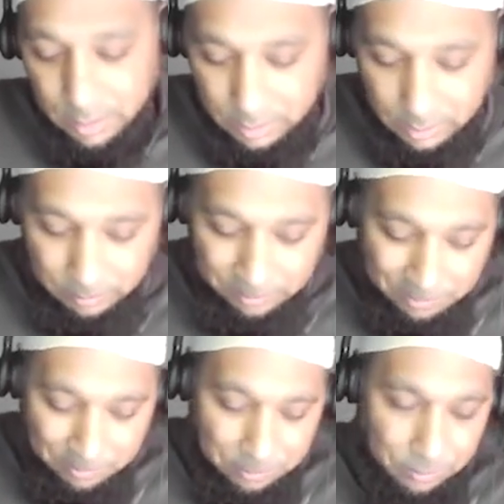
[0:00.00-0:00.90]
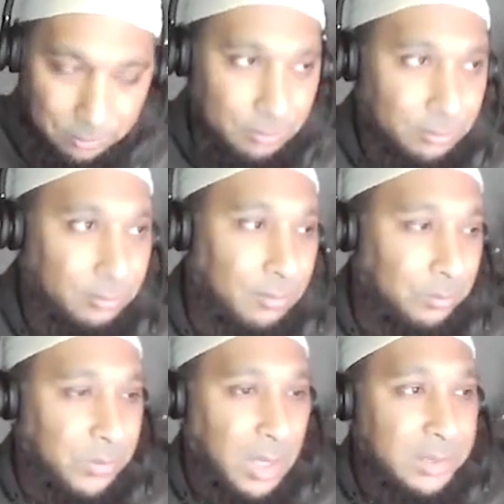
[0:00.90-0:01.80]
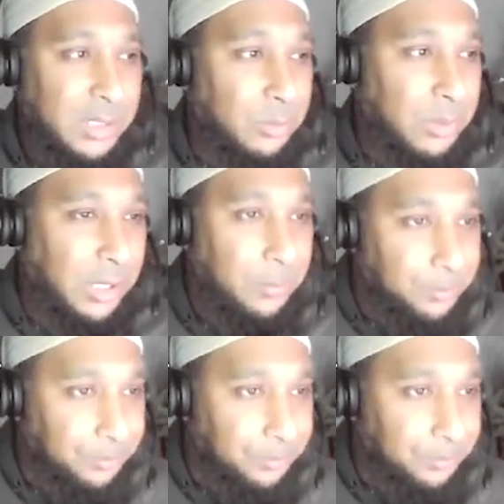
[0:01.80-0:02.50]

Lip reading: Yeah, is that okay?